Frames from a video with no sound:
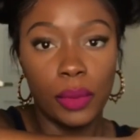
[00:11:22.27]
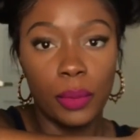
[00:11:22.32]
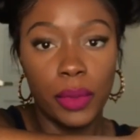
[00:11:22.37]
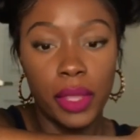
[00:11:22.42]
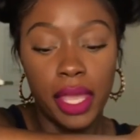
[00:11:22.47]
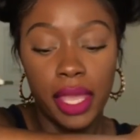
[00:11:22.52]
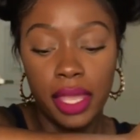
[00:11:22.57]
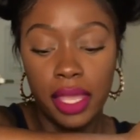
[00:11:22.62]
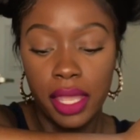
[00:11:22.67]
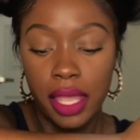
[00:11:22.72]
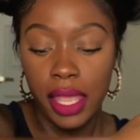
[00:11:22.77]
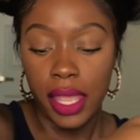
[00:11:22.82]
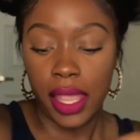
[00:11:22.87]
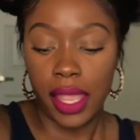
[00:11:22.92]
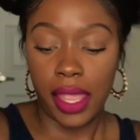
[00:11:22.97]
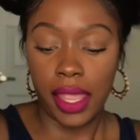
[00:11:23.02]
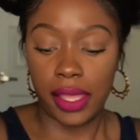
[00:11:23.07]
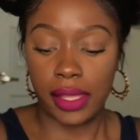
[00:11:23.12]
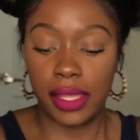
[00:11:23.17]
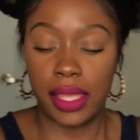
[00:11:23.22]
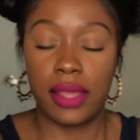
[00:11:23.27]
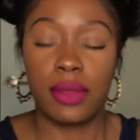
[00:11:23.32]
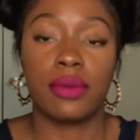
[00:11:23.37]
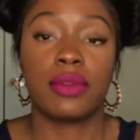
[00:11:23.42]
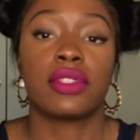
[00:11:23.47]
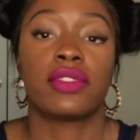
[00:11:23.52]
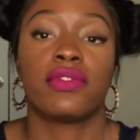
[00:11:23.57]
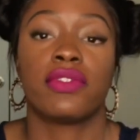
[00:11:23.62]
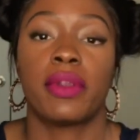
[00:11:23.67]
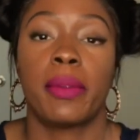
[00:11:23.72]
Okay, and that
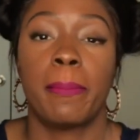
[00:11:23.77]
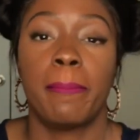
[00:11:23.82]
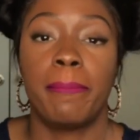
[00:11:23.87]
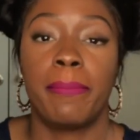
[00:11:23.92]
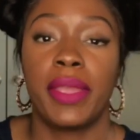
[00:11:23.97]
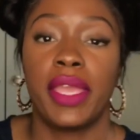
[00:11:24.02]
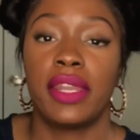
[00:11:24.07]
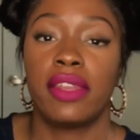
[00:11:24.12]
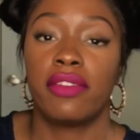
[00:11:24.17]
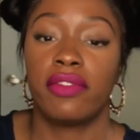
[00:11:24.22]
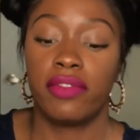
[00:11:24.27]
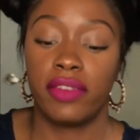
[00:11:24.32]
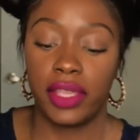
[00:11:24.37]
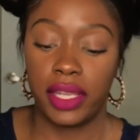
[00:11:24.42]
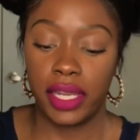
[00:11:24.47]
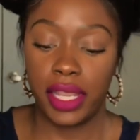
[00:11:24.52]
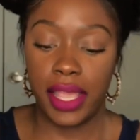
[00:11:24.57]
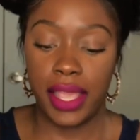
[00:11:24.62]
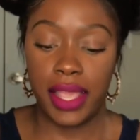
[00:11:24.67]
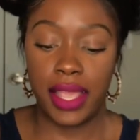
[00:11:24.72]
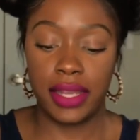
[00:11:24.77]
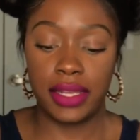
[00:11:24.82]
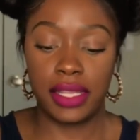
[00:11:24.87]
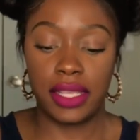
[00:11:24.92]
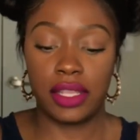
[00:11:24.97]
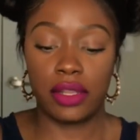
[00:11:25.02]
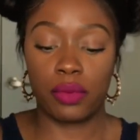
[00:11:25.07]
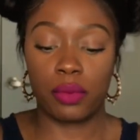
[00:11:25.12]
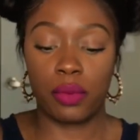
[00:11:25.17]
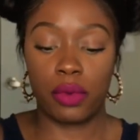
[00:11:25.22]
was from Benefit, and
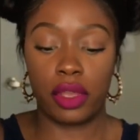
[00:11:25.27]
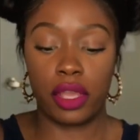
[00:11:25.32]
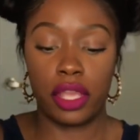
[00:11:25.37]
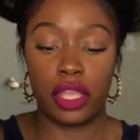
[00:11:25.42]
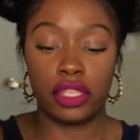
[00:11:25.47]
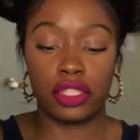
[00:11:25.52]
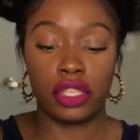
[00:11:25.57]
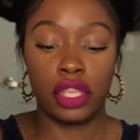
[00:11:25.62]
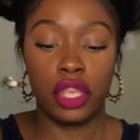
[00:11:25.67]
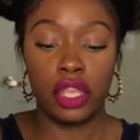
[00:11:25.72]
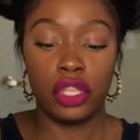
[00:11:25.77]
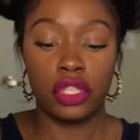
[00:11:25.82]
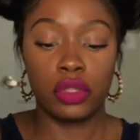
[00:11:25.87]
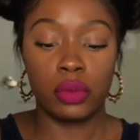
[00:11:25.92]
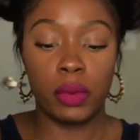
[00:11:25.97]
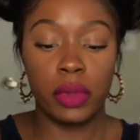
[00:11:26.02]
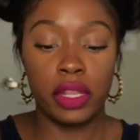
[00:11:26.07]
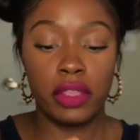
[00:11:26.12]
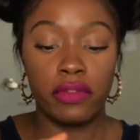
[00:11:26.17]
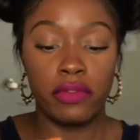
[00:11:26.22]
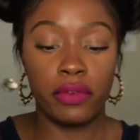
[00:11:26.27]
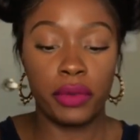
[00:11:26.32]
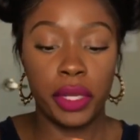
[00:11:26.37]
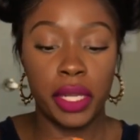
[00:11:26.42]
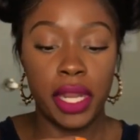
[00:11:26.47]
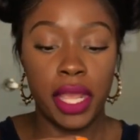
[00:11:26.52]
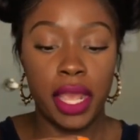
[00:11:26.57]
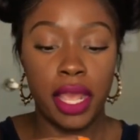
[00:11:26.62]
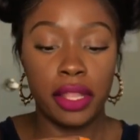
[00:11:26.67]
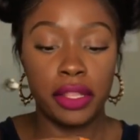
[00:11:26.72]
it was
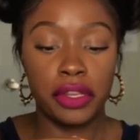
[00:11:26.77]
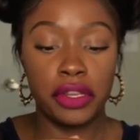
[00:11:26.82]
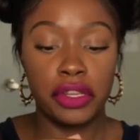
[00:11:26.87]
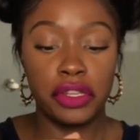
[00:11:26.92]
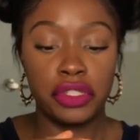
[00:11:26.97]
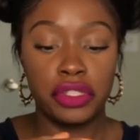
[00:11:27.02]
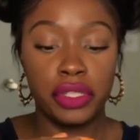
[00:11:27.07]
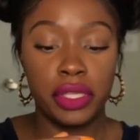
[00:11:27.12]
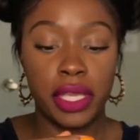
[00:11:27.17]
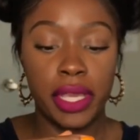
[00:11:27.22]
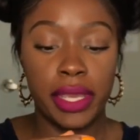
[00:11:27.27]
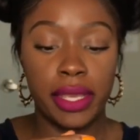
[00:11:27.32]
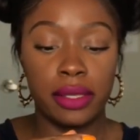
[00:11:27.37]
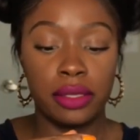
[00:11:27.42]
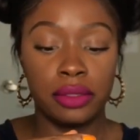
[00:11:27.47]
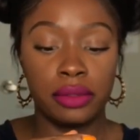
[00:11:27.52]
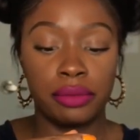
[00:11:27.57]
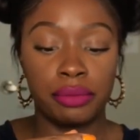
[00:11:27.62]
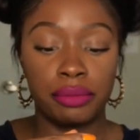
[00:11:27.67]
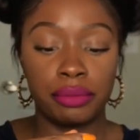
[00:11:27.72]
twenty-four dollars. You get,